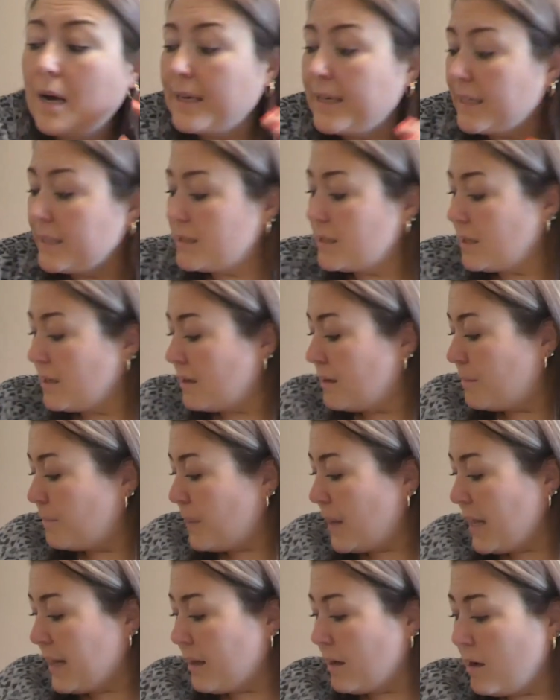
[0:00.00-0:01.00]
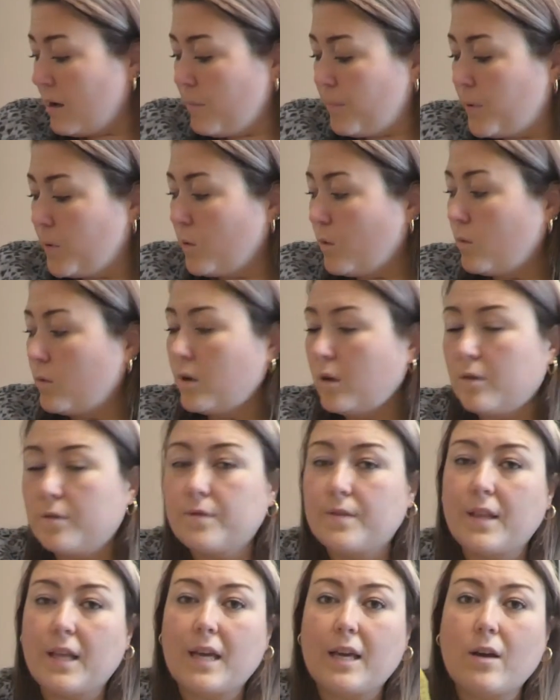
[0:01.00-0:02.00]
I need to pack up all
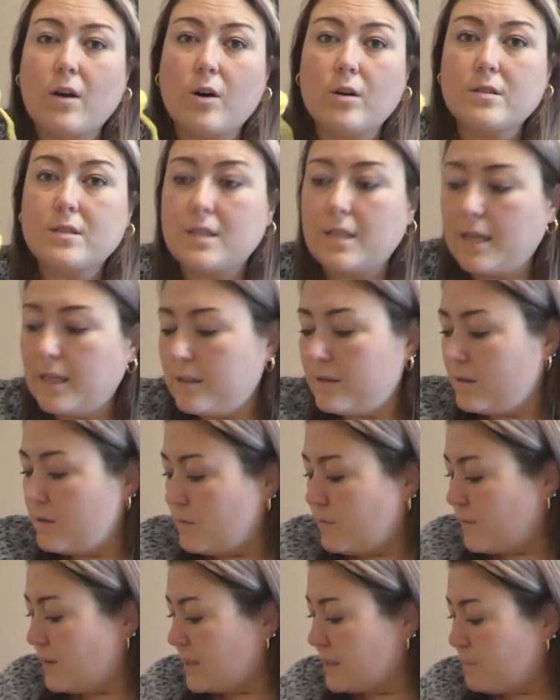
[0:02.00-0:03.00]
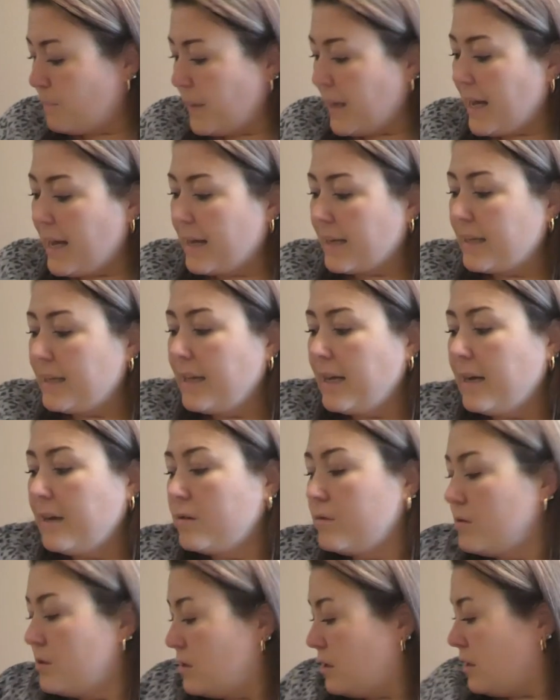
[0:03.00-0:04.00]
of the odds and ends for this bag
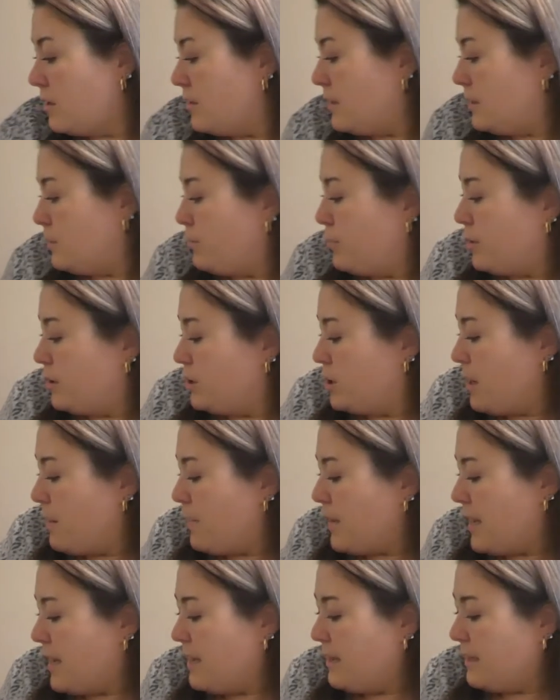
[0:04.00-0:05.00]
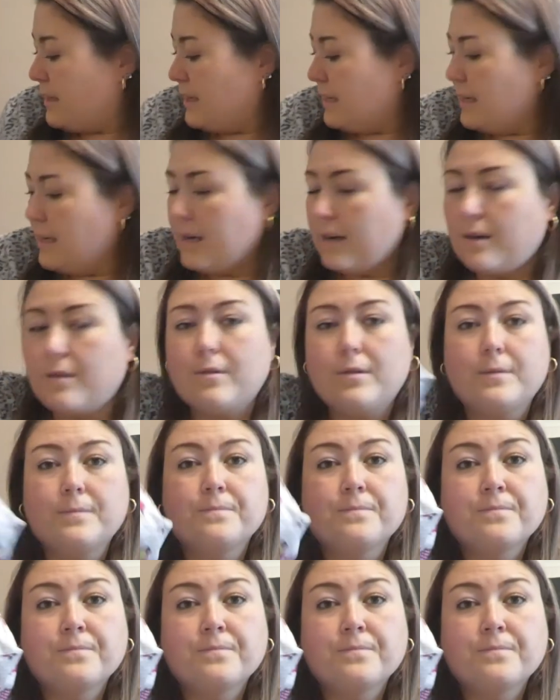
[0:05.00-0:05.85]
now. So this project bag can now